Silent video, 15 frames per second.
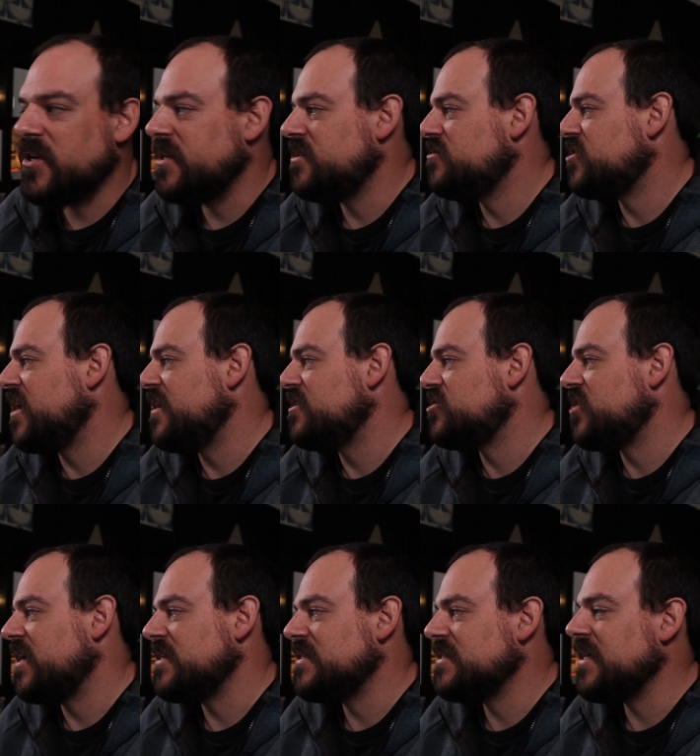I try,
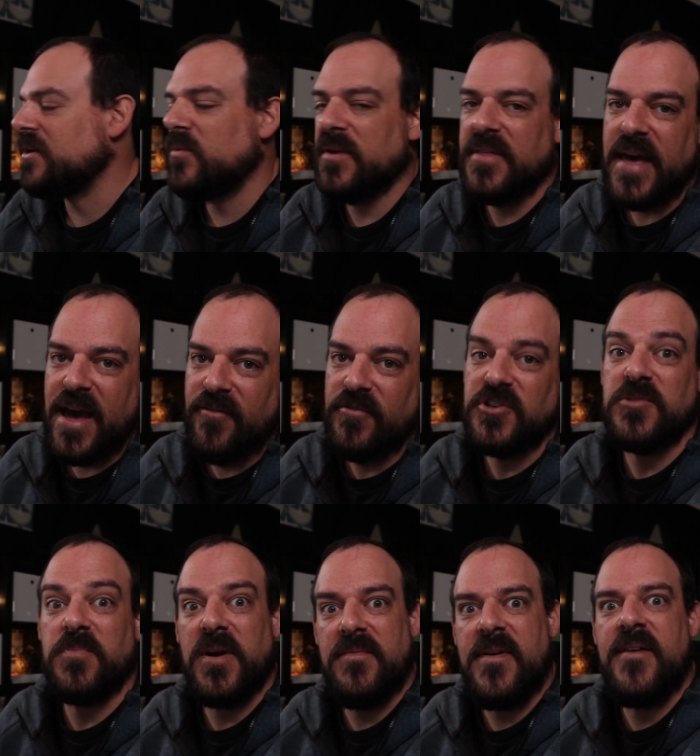try to stick with average,
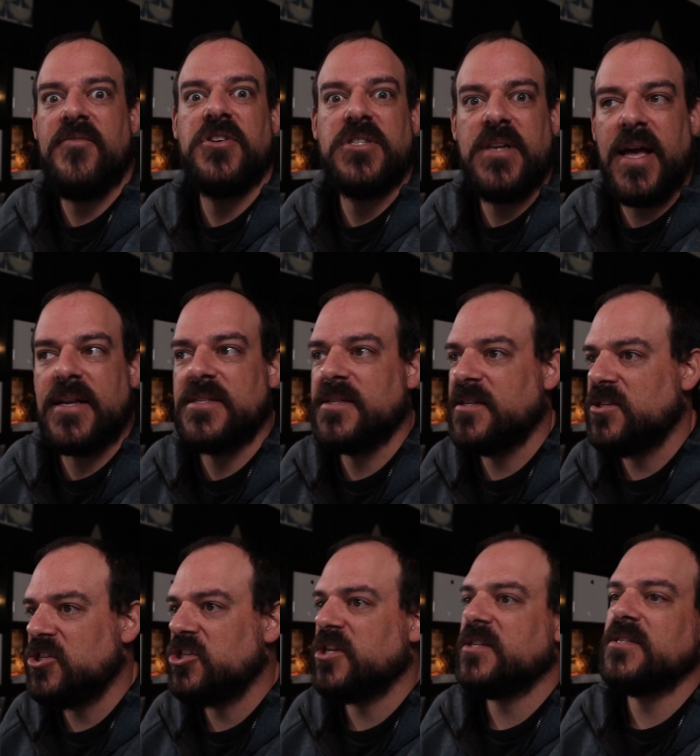above average, and
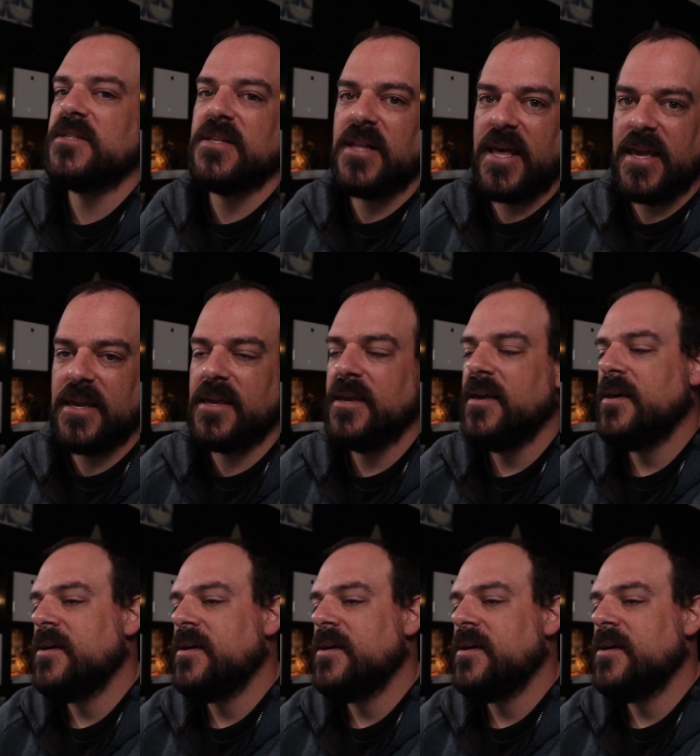excellent, just like